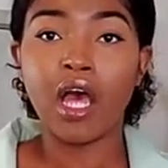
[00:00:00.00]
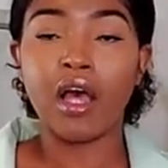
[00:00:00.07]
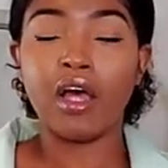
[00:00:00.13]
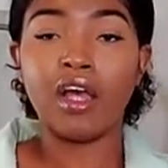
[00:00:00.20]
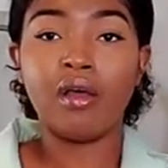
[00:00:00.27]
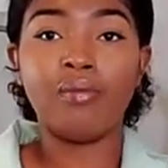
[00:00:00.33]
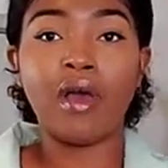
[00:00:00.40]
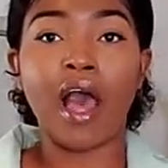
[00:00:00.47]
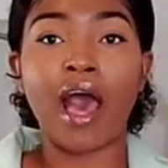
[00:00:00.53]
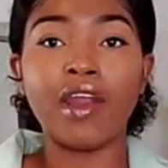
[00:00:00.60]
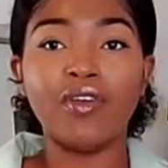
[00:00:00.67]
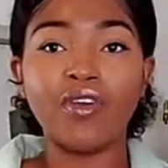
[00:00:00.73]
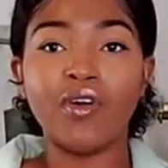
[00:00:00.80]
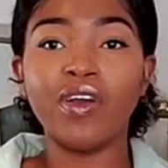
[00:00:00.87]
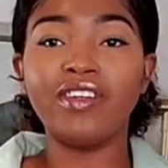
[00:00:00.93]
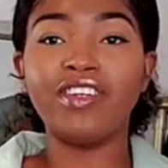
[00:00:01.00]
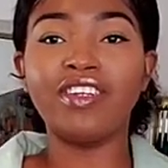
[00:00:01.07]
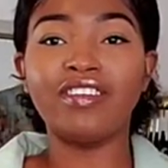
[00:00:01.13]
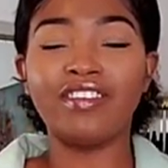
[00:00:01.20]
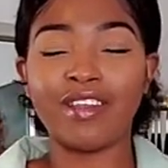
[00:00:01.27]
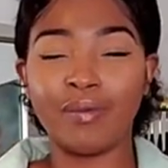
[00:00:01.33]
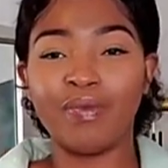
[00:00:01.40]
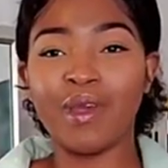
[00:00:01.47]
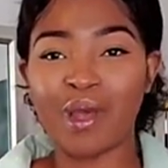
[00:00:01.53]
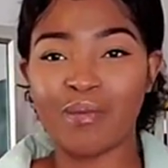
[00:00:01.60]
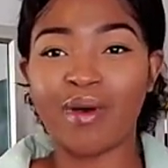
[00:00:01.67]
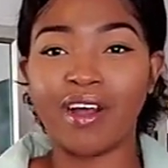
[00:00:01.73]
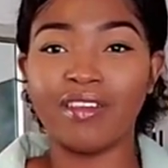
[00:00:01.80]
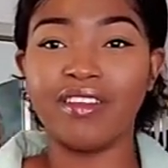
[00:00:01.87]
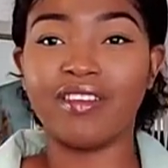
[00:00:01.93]
Um, I don't know. It's just something
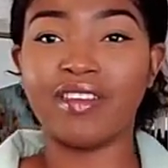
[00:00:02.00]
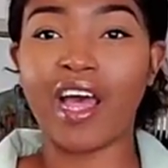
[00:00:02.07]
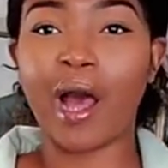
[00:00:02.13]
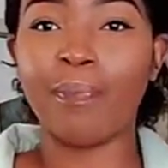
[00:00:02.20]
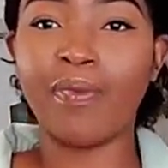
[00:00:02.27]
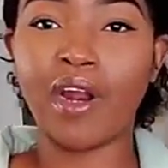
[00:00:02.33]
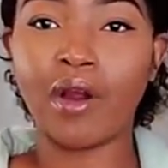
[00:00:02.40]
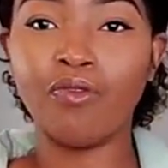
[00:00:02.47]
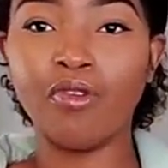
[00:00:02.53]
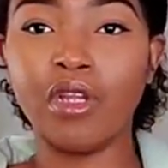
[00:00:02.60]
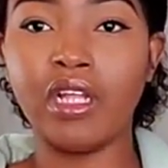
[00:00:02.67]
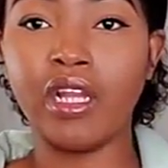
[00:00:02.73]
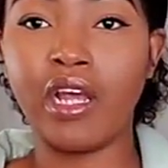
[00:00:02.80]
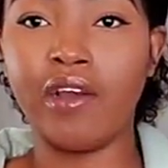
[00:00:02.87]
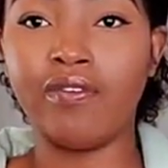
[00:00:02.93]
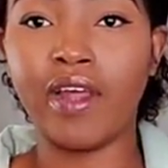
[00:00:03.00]
about this top that I really love.